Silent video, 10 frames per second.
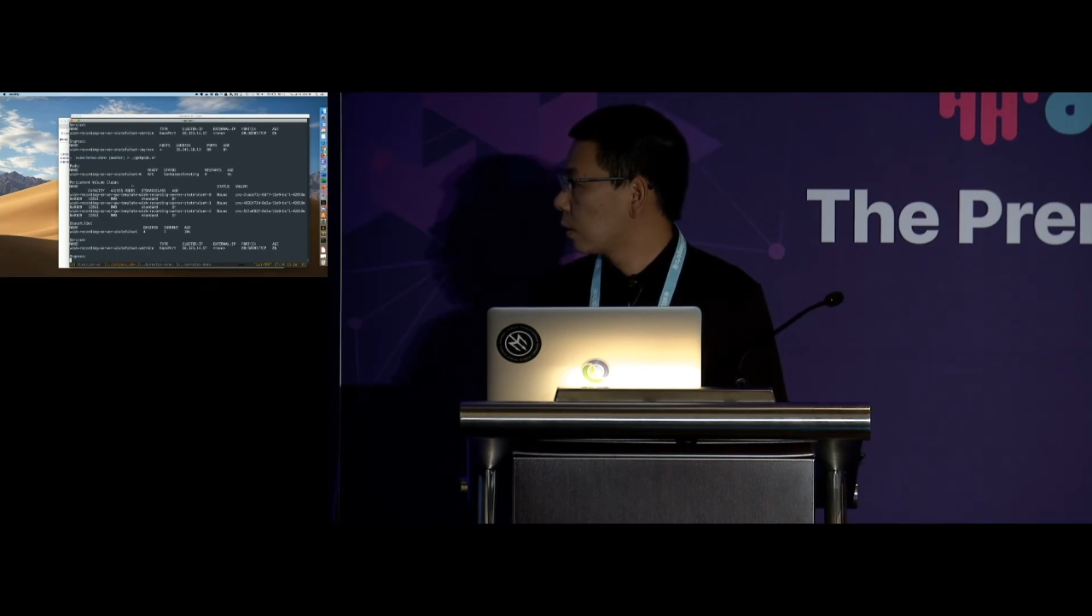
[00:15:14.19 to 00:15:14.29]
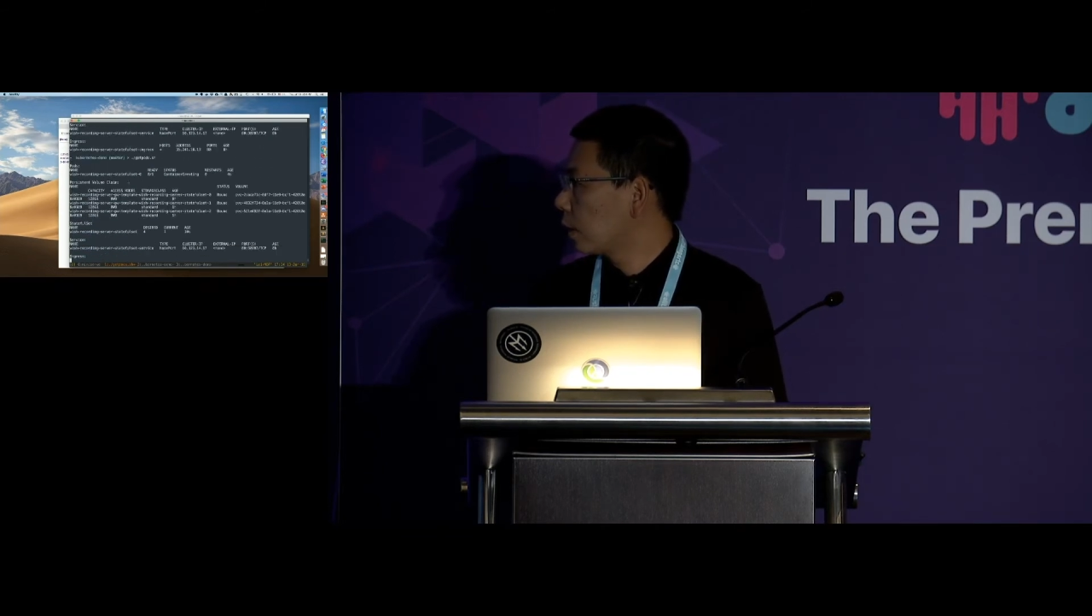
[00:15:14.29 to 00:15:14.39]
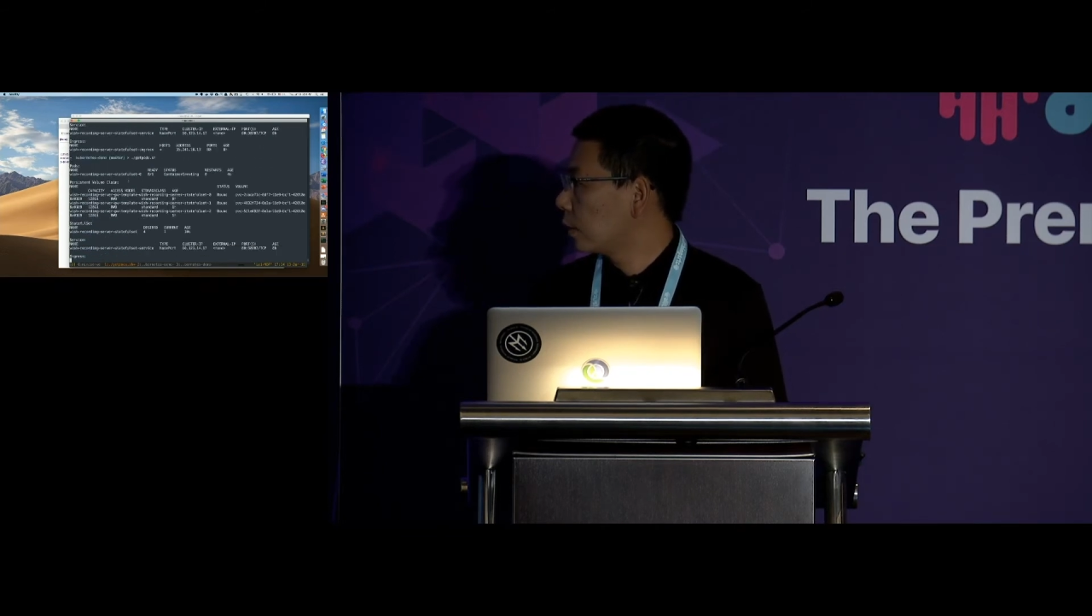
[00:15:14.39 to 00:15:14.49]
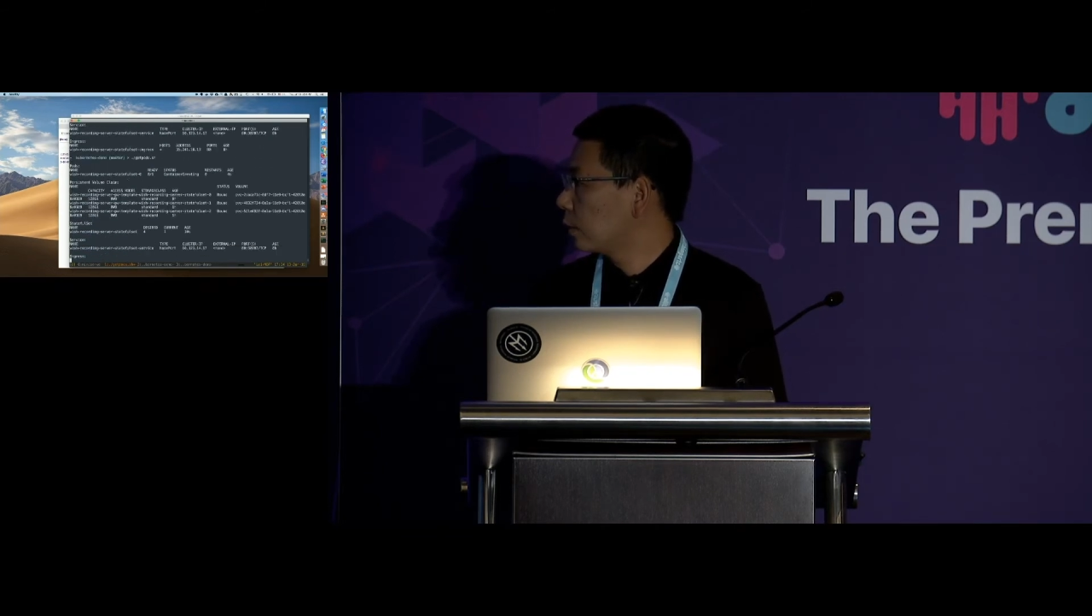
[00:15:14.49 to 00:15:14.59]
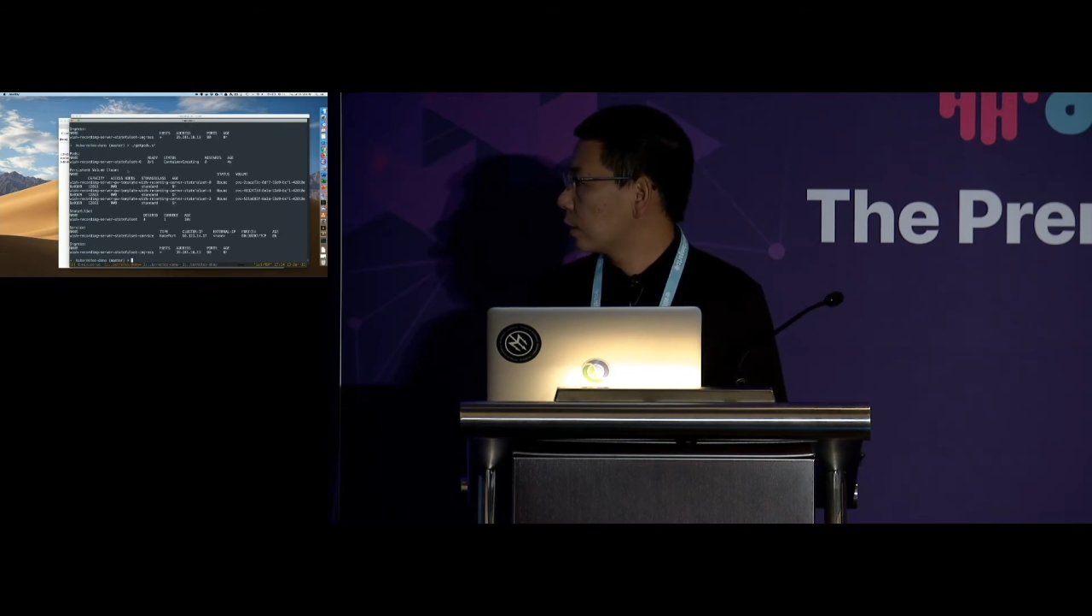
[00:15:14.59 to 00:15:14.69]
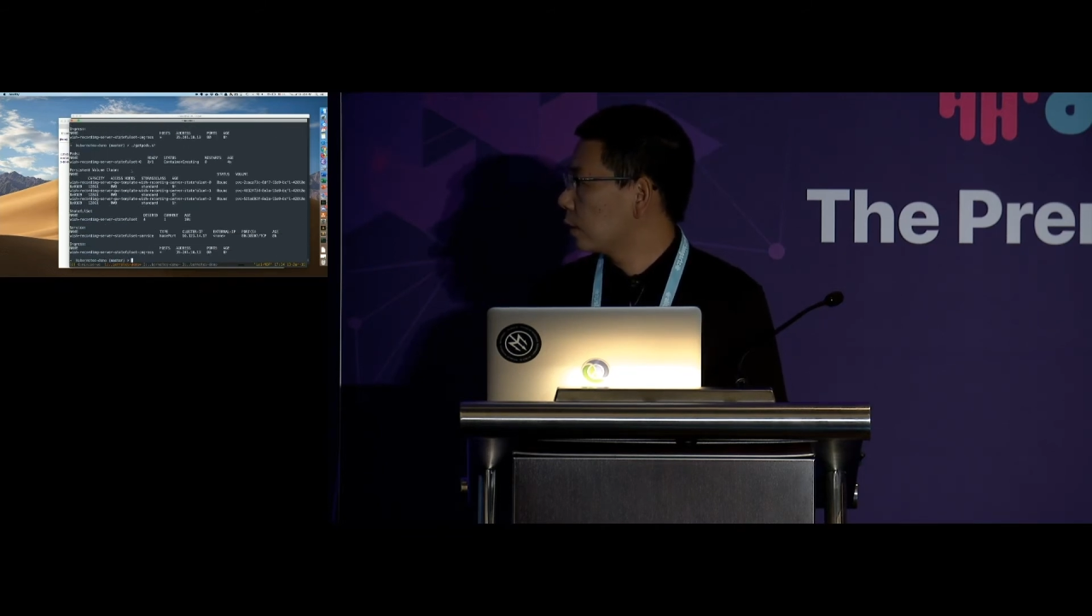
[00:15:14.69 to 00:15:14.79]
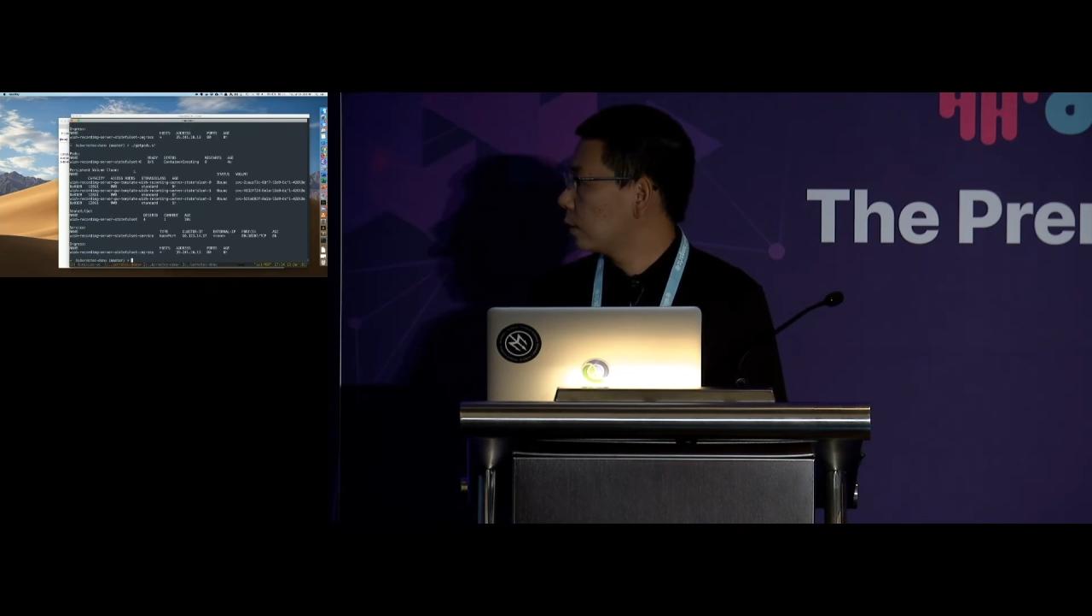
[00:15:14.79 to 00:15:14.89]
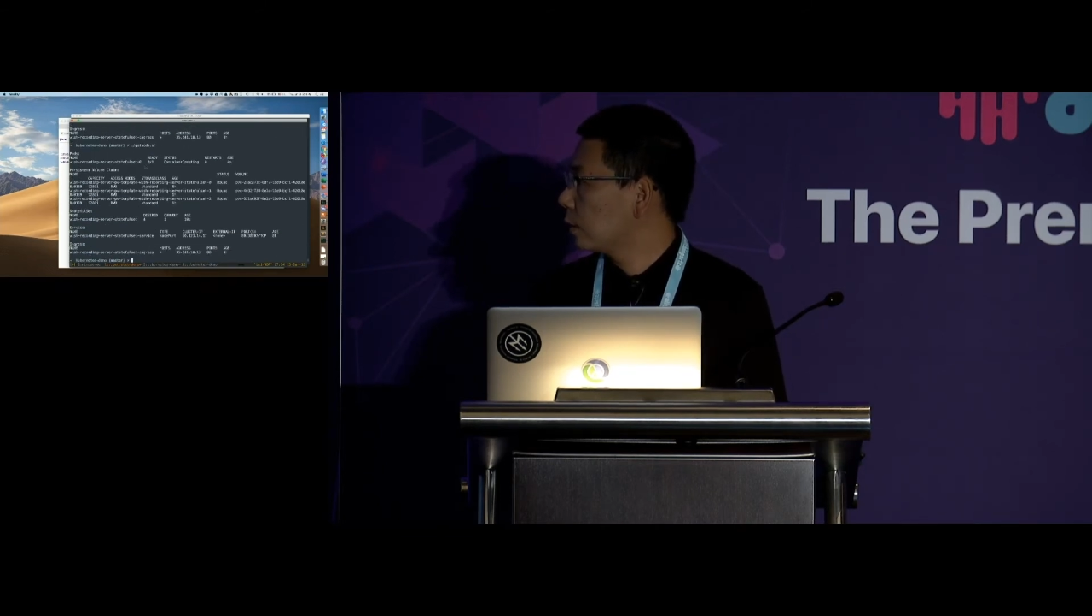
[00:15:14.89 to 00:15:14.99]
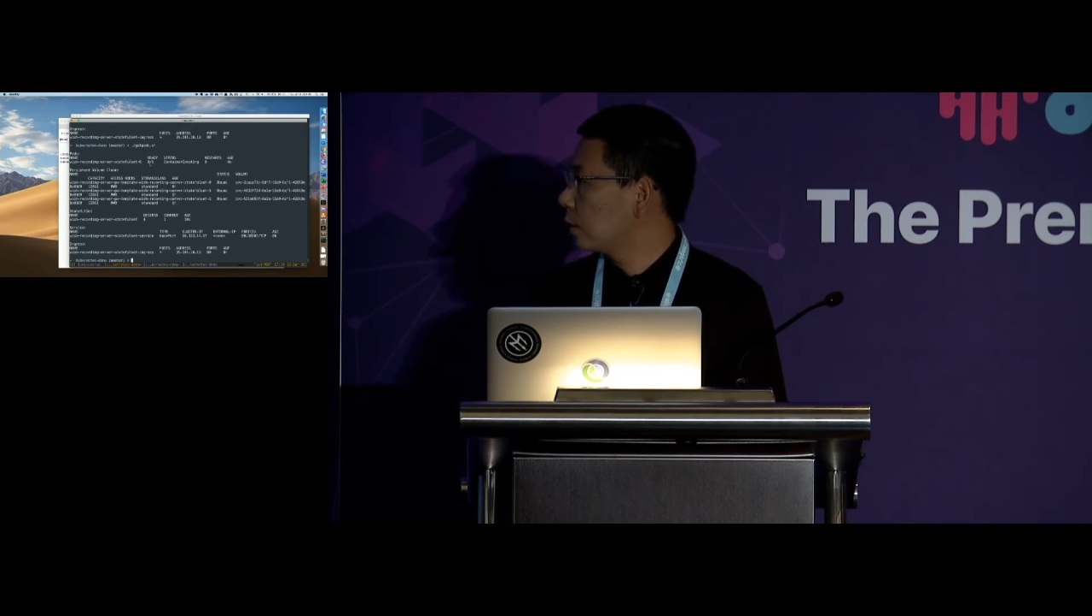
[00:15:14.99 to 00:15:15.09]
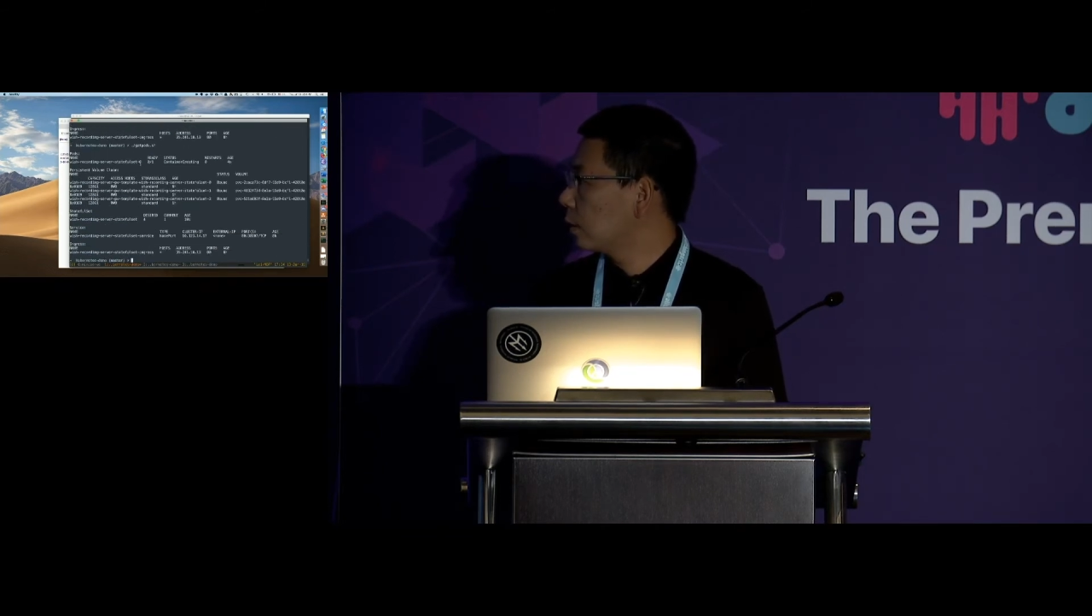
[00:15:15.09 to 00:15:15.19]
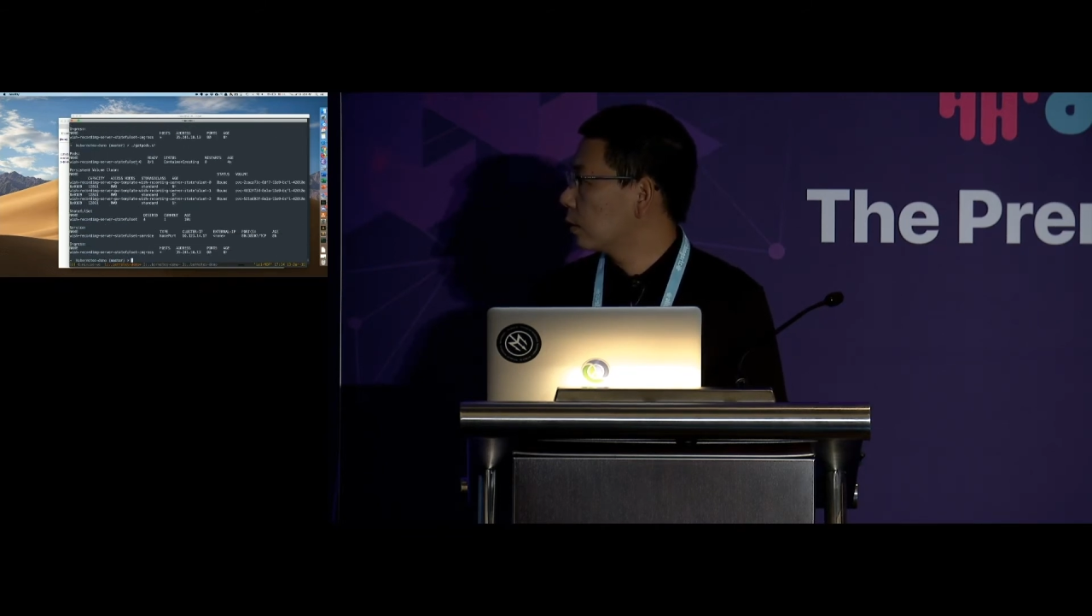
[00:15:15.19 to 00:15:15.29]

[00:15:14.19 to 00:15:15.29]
Okay, as you can see,